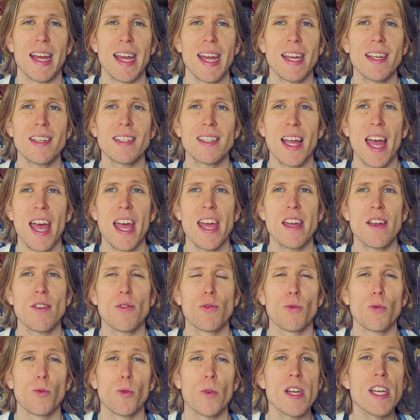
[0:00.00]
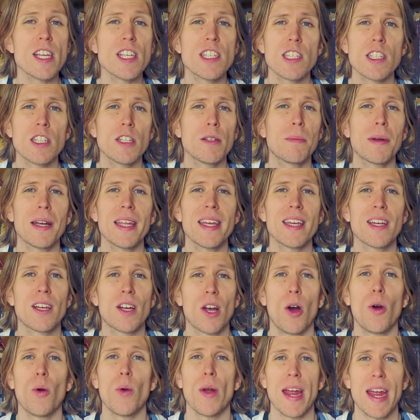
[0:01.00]
is a reasonably
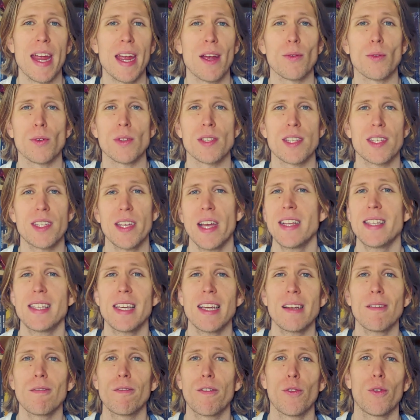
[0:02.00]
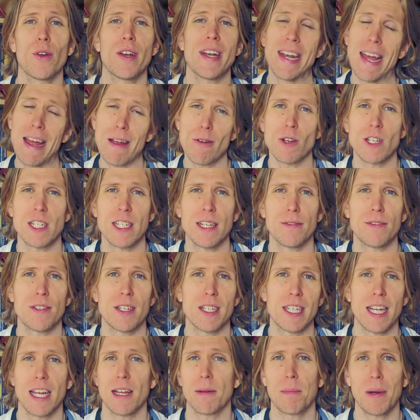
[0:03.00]
coherent setting for a narrative to
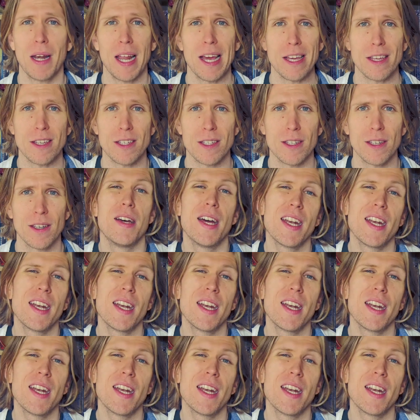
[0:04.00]
take place.